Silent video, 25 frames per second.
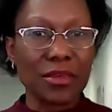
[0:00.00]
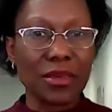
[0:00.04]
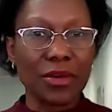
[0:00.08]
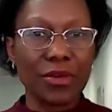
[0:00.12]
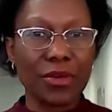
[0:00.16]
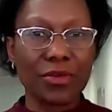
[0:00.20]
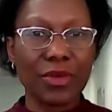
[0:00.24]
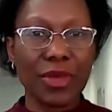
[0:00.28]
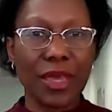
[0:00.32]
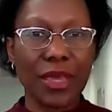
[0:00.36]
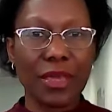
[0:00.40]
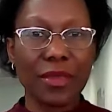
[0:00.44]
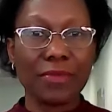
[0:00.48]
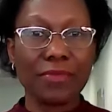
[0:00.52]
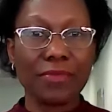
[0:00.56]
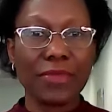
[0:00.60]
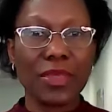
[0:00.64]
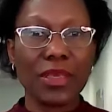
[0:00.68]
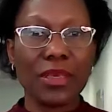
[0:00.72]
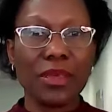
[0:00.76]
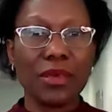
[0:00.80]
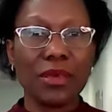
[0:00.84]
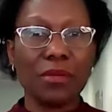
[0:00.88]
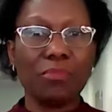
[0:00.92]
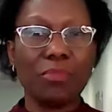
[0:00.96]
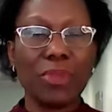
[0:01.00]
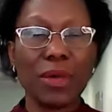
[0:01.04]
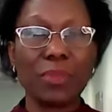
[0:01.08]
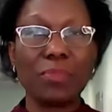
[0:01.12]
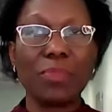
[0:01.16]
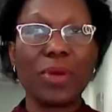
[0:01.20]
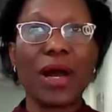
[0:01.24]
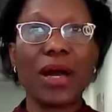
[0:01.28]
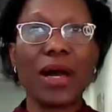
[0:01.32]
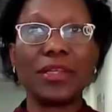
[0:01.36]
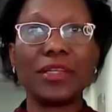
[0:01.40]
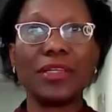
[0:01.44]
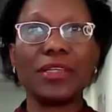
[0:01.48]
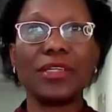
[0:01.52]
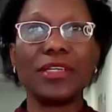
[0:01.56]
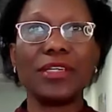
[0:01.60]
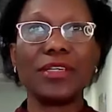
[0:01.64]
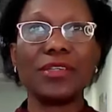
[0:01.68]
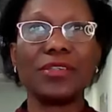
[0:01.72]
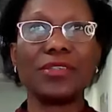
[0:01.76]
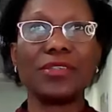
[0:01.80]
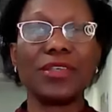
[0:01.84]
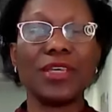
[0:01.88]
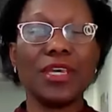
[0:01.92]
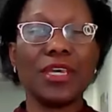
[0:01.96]
Okay. By pattern
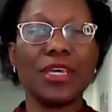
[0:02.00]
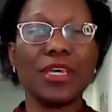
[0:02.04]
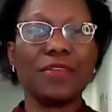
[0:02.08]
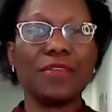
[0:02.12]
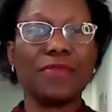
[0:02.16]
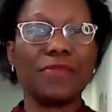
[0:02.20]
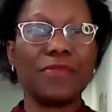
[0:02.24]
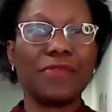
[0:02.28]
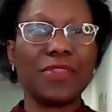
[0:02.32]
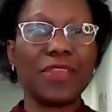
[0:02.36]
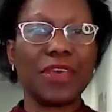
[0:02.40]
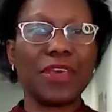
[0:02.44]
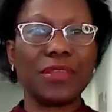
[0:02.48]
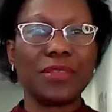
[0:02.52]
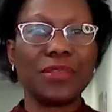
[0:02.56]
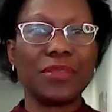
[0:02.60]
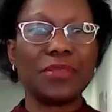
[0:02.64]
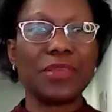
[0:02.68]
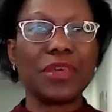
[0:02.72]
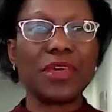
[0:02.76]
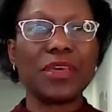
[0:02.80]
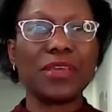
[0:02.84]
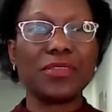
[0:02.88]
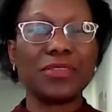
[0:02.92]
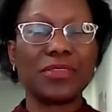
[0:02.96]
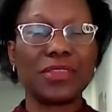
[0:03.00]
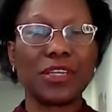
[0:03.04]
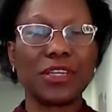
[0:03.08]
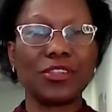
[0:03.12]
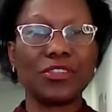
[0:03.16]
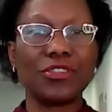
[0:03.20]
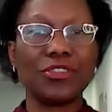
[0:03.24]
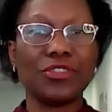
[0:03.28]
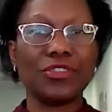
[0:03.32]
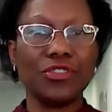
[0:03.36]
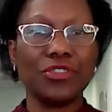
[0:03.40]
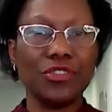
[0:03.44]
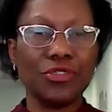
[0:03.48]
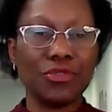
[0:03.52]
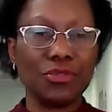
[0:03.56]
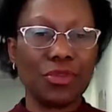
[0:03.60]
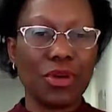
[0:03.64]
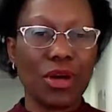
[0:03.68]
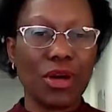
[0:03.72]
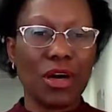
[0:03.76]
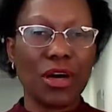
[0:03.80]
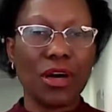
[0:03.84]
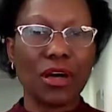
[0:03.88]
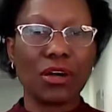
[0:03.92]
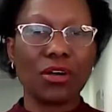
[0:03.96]
is if there are things that you
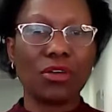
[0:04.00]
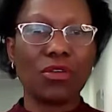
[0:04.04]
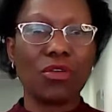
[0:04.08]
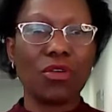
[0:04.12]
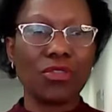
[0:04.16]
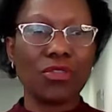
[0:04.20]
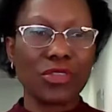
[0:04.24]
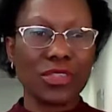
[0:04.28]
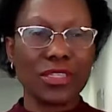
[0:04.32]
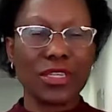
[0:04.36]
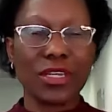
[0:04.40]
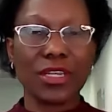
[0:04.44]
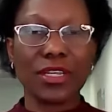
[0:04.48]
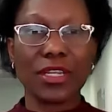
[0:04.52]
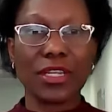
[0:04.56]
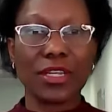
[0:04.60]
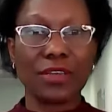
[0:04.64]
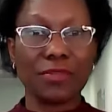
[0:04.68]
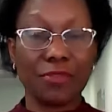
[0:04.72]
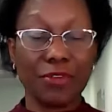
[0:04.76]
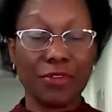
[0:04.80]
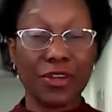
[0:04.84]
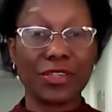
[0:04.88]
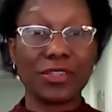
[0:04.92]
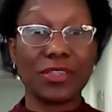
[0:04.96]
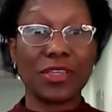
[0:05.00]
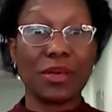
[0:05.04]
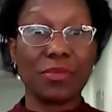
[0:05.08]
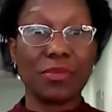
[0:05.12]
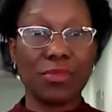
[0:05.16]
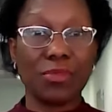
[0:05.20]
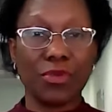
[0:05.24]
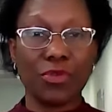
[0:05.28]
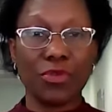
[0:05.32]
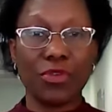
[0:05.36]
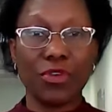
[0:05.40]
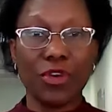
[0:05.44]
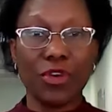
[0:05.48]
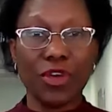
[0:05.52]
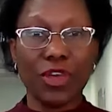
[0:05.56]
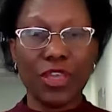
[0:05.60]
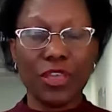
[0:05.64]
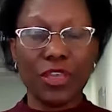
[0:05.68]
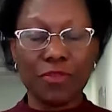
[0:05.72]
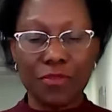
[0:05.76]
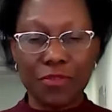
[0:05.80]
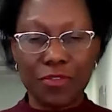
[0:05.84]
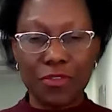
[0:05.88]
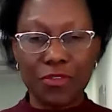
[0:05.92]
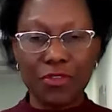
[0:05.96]
are constantly, for example,
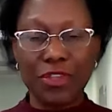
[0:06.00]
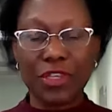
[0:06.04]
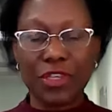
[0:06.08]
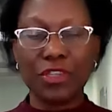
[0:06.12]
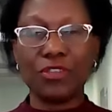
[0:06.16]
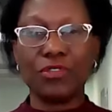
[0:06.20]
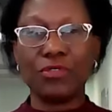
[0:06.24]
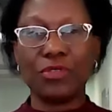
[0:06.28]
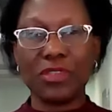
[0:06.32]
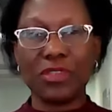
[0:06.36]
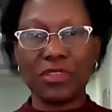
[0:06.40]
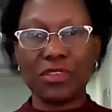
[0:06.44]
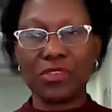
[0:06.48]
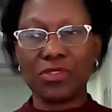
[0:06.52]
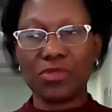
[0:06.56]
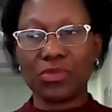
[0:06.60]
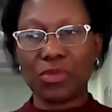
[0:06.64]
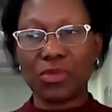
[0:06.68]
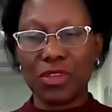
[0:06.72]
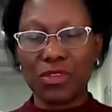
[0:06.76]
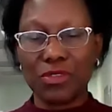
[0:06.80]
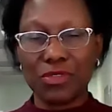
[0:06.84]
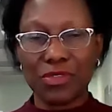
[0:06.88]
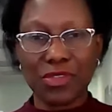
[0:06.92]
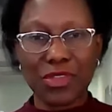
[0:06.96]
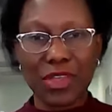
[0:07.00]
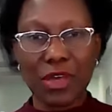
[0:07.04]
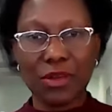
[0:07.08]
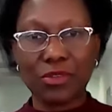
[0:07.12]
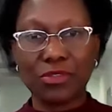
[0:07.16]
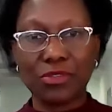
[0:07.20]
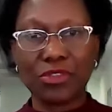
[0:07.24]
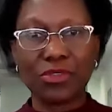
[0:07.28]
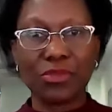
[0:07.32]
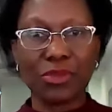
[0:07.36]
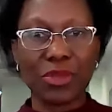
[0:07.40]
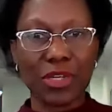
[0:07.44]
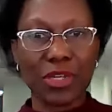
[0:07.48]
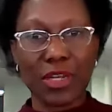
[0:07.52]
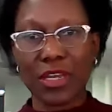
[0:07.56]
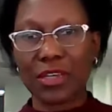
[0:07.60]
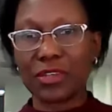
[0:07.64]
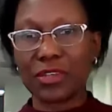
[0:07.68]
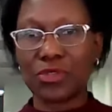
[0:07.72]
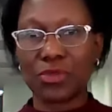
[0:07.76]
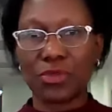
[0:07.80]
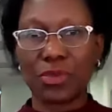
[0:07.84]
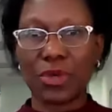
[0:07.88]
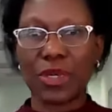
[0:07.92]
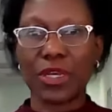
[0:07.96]
if you didn't do it this week, you say, I'll do it
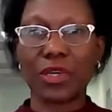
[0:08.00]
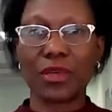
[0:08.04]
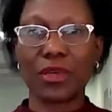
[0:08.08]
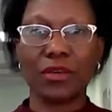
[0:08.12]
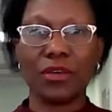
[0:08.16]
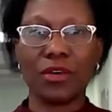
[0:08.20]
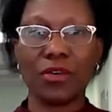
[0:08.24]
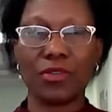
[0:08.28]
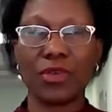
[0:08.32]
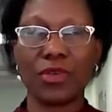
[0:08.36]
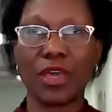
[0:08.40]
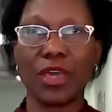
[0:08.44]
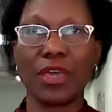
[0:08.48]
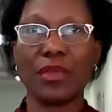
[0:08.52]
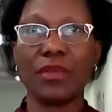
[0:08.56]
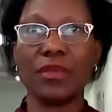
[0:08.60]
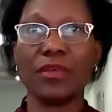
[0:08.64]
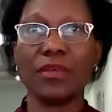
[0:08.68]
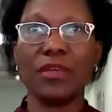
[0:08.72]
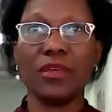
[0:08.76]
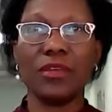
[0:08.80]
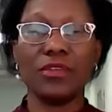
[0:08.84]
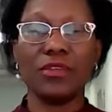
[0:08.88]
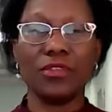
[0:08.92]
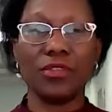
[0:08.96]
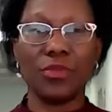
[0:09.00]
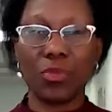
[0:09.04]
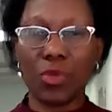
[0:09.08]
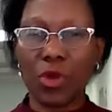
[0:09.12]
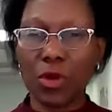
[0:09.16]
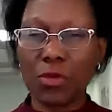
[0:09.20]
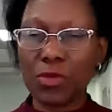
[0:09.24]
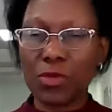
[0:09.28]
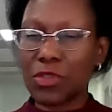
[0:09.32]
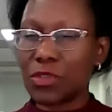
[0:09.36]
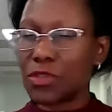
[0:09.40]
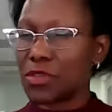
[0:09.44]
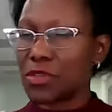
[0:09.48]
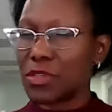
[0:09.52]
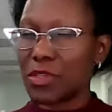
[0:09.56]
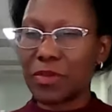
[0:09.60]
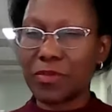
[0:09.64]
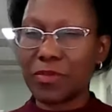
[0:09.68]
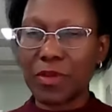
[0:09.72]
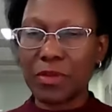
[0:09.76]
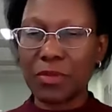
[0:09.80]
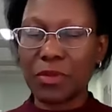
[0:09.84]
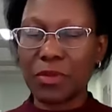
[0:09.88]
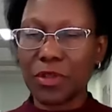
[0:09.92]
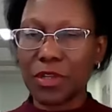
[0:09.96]
next week. Okay. You promise yourself,
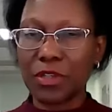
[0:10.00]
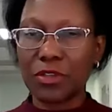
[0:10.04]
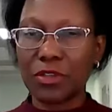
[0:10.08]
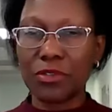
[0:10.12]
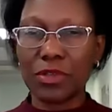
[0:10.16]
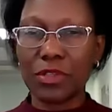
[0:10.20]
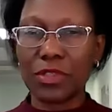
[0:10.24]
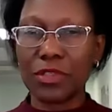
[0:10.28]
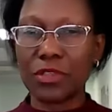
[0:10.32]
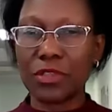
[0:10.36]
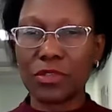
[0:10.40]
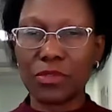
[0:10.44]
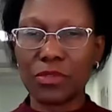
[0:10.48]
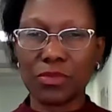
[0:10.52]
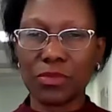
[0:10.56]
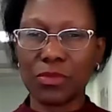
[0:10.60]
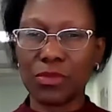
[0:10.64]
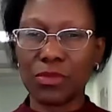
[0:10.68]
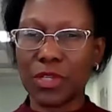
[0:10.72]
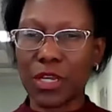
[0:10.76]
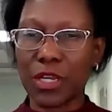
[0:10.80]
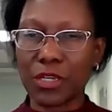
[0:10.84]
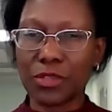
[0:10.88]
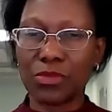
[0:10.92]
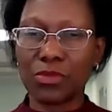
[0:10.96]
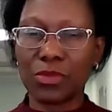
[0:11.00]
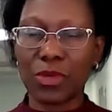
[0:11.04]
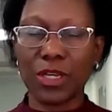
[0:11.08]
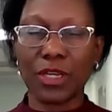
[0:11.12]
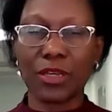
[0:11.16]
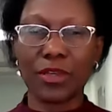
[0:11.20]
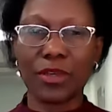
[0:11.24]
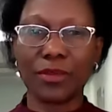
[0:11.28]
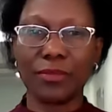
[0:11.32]
I'm going to do it this next week.